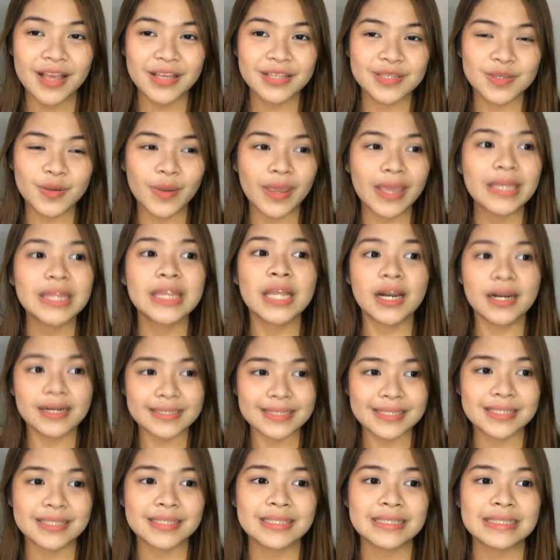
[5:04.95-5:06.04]
So 8
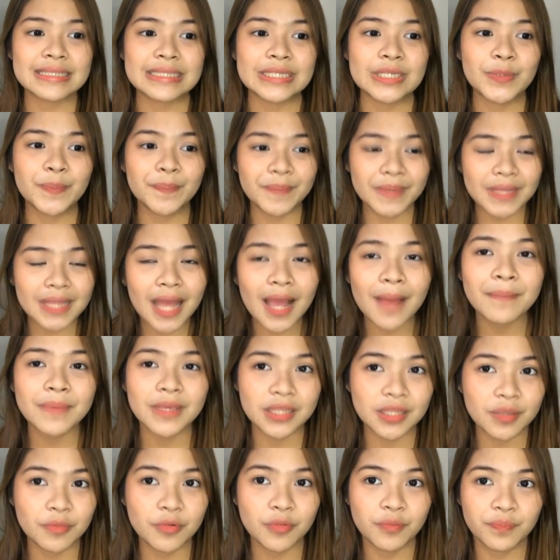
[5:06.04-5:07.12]
hours yung
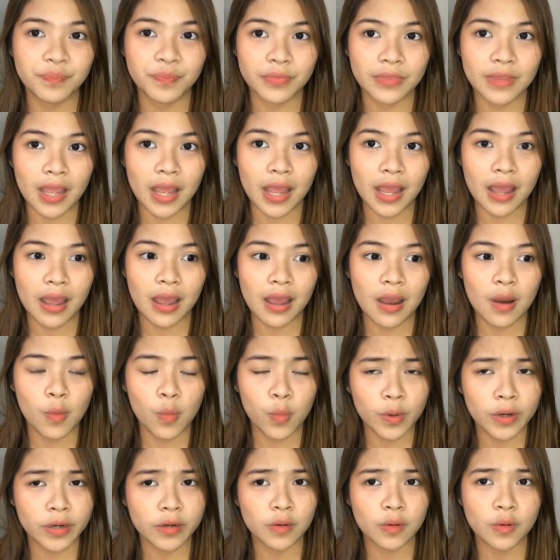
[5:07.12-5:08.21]
pinaka-minimum na
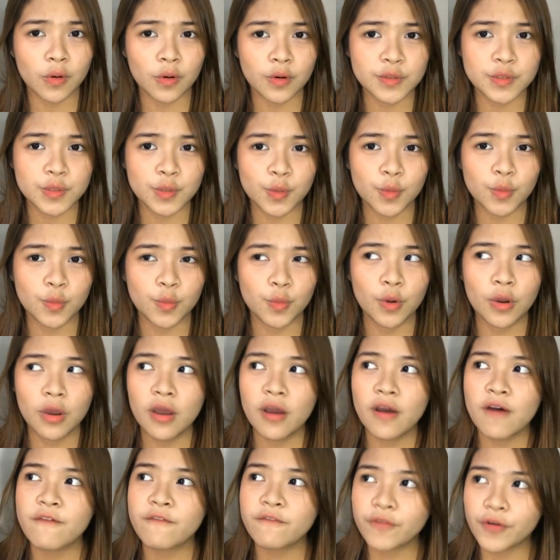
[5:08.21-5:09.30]
work ko. So
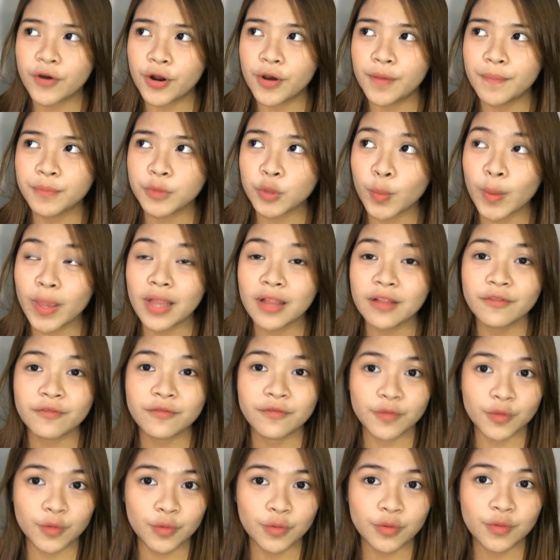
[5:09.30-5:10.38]
from
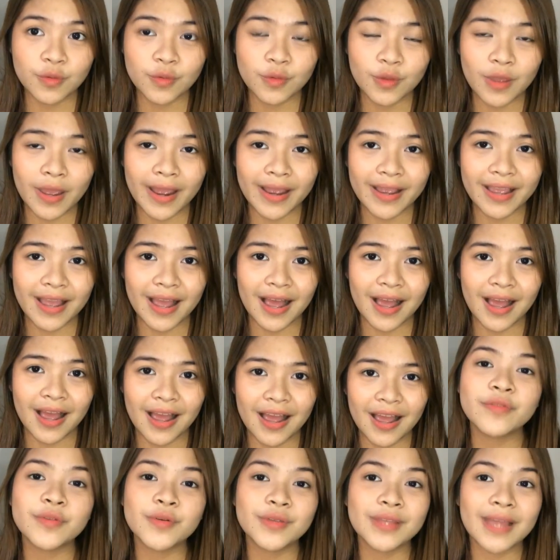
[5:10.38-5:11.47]
12 noon hanggang
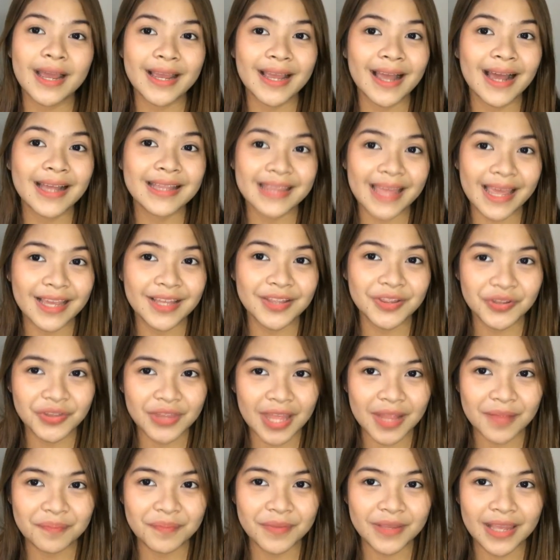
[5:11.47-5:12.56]
9 to
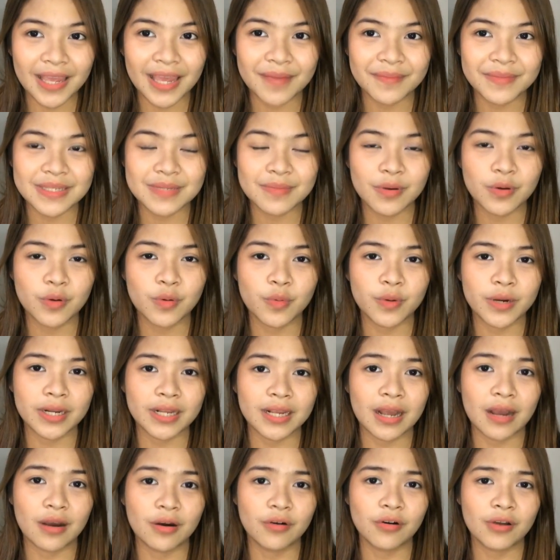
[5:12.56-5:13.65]
10 p.m. is mag-work
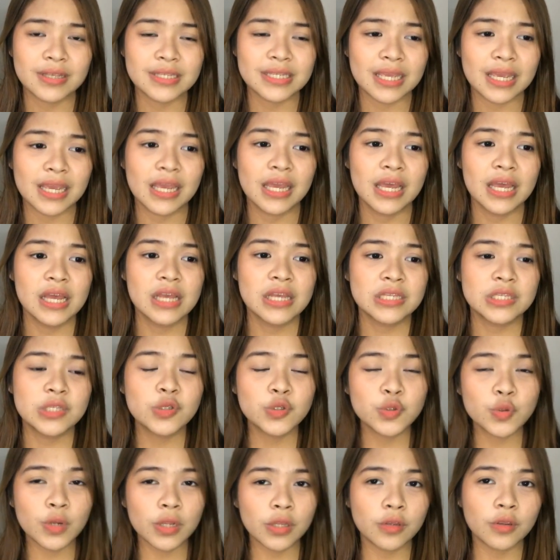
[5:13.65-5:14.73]
ako kasi
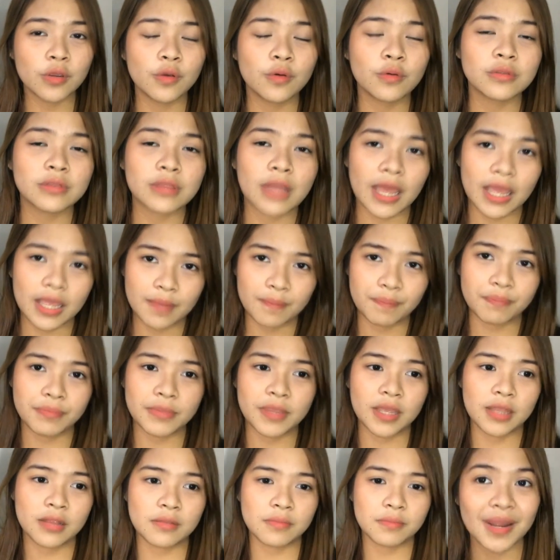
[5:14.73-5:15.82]
sinusulit ko yung time
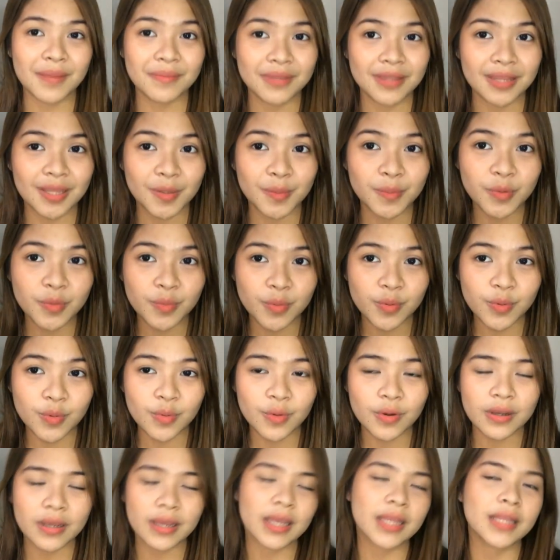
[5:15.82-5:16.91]
din. Maraming nagbo-book
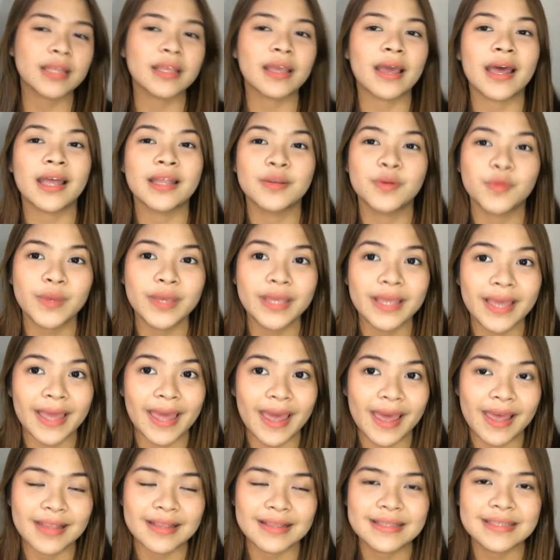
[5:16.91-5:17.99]
ganyan
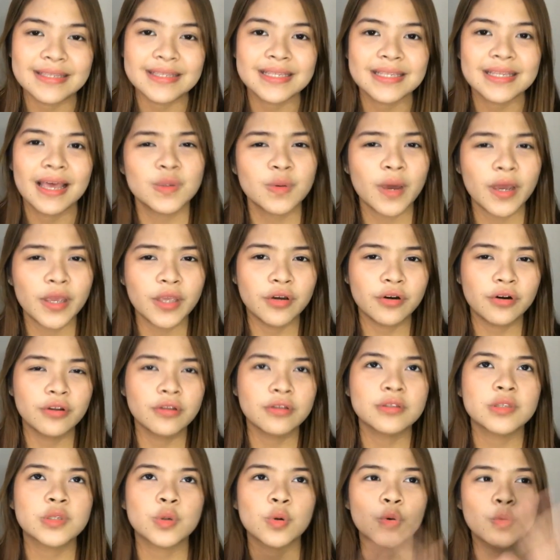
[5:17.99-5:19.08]
weekends. So
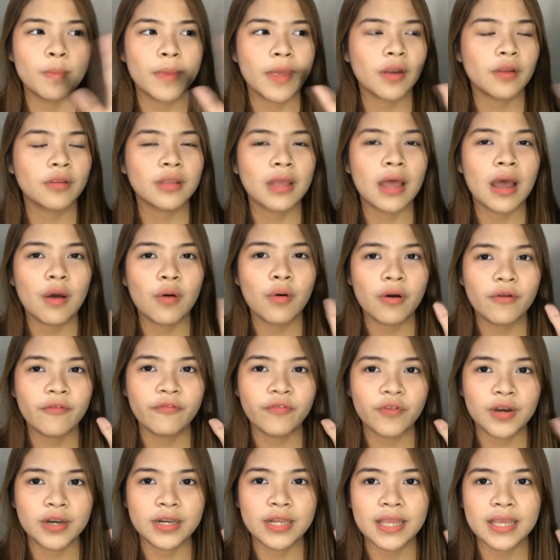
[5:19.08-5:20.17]
ayun, so meron na akong
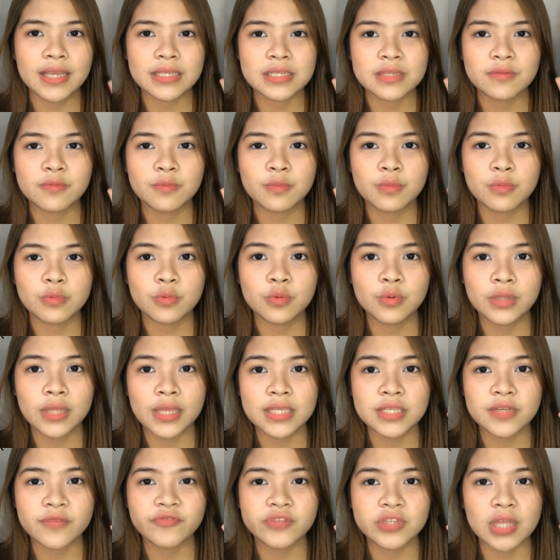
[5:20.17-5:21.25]
4 days. 2
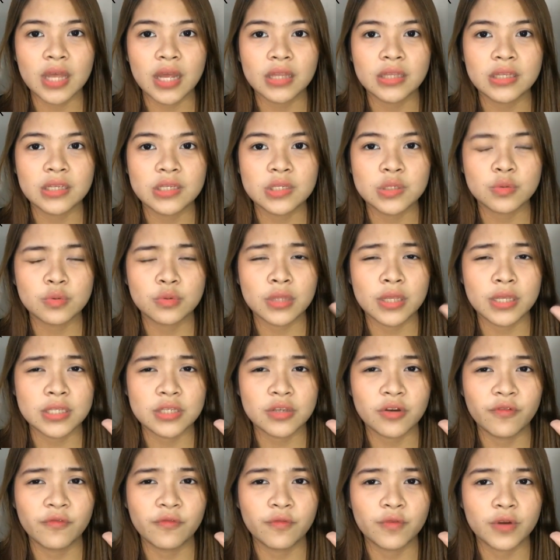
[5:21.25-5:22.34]
days of studies, 2
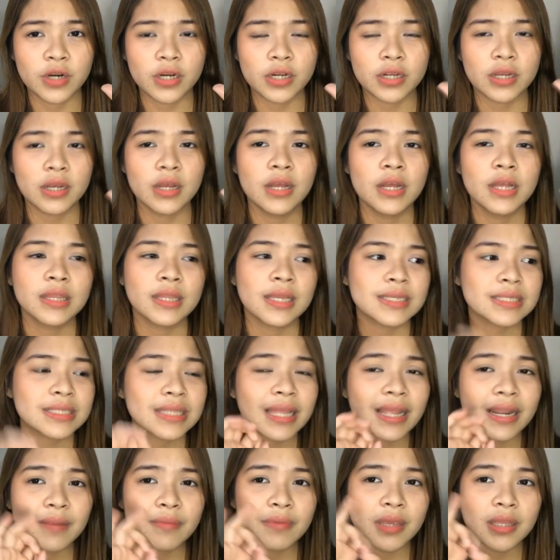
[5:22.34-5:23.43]
days of work. Tapos
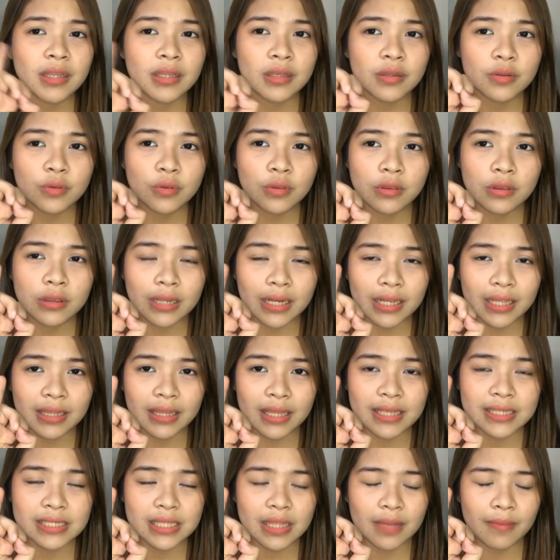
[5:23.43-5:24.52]
the remaining 3
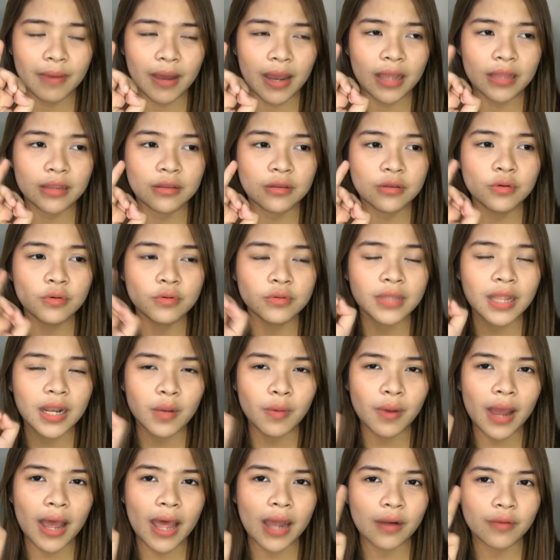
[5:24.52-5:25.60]
days naman, yung
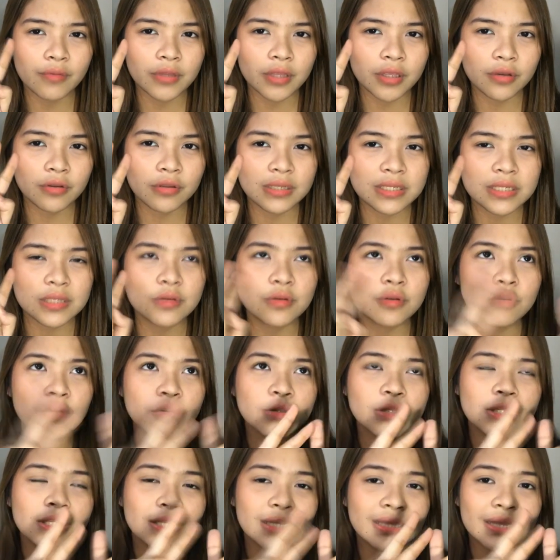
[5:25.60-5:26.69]
dalawang araw na yun, is dun ko
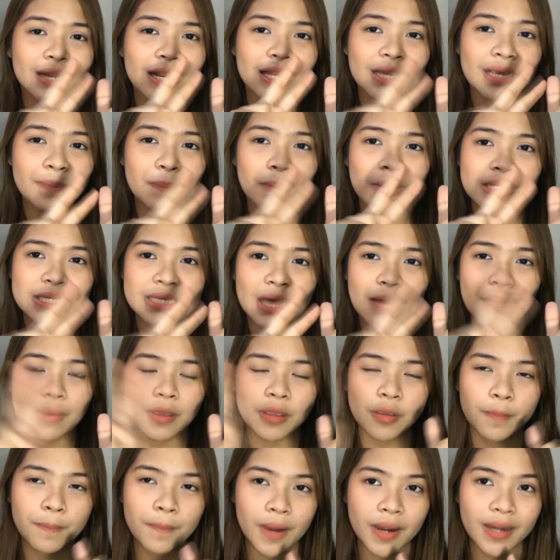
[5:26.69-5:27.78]
tinatry ipagsama
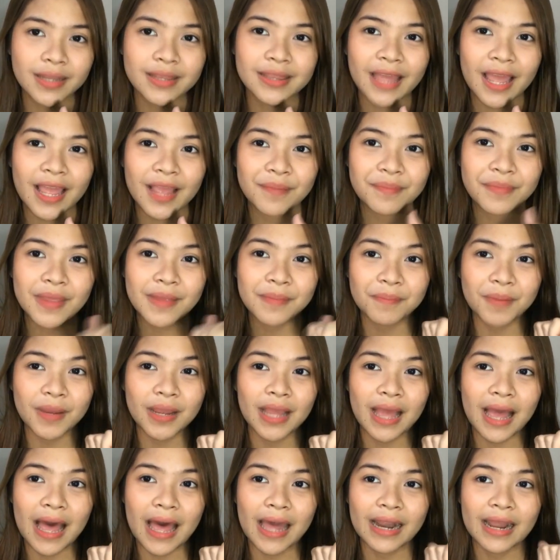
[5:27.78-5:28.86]
yung part-time and
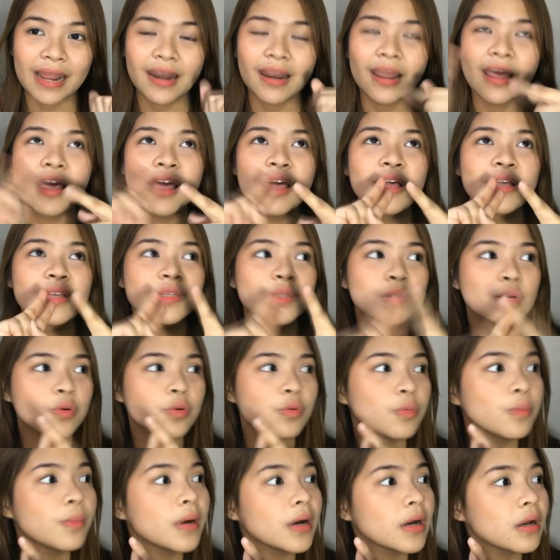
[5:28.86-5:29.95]
pag-aaral.
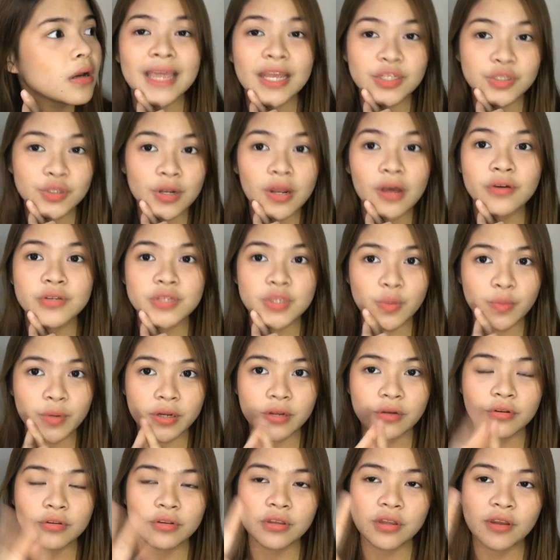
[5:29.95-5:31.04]
So, mag-schedule ako sa
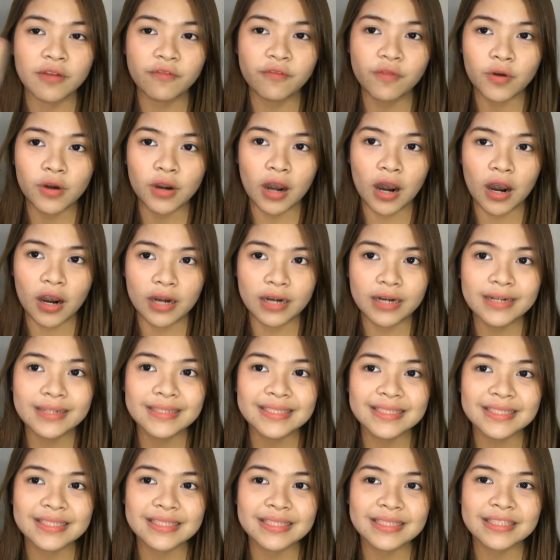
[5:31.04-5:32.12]
work ko na ng 4 hours.
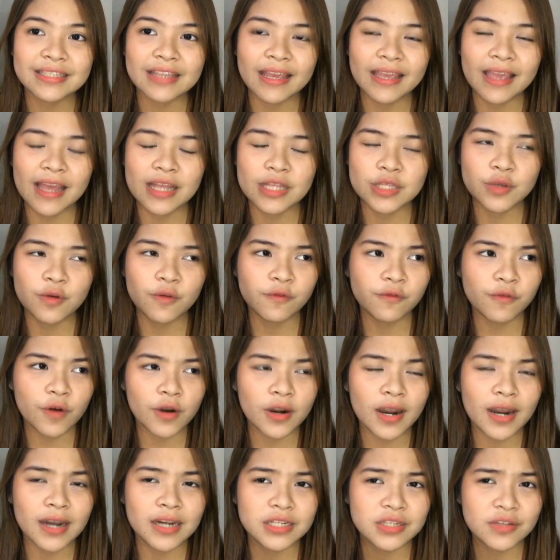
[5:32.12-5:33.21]
Ayan, so
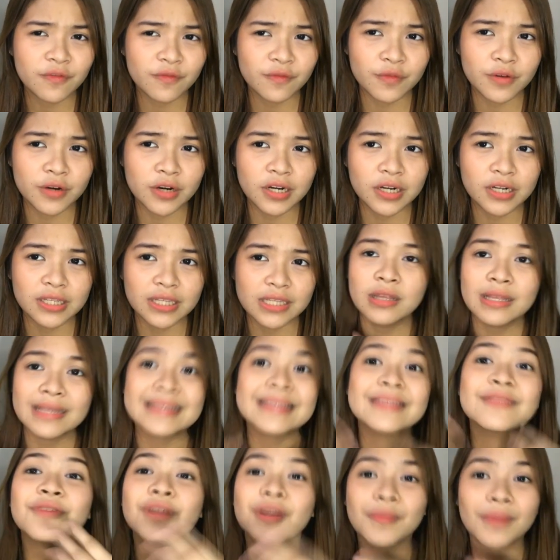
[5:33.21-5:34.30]
4 hours of work. Tapos
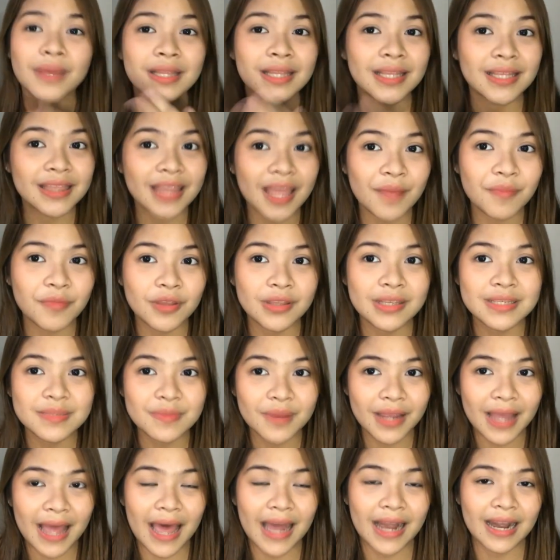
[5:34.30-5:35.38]
yung remaining time nun is
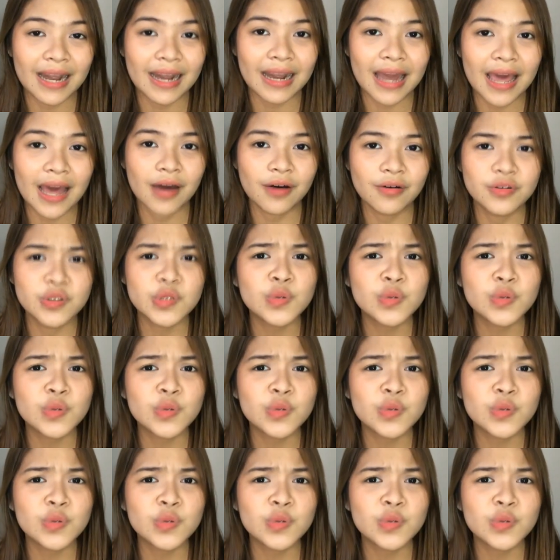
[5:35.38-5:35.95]
mag-aaral na ako.